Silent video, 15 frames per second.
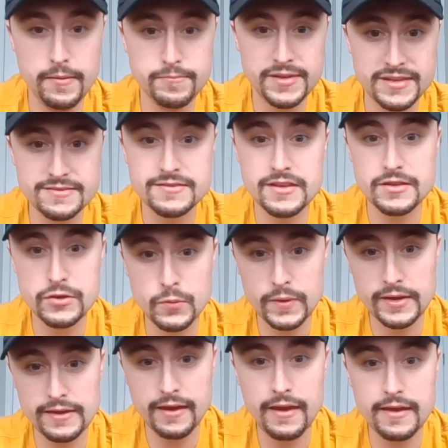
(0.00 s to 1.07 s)

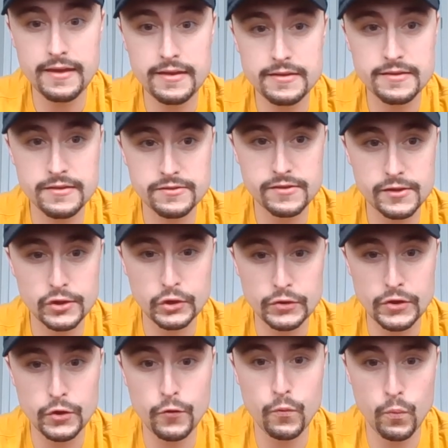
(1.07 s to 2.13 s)
continuing and is
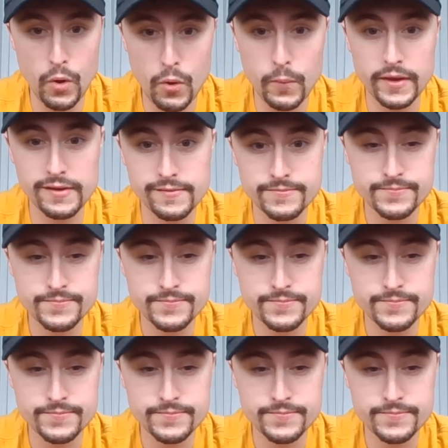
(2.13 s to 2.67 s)
clearly growing.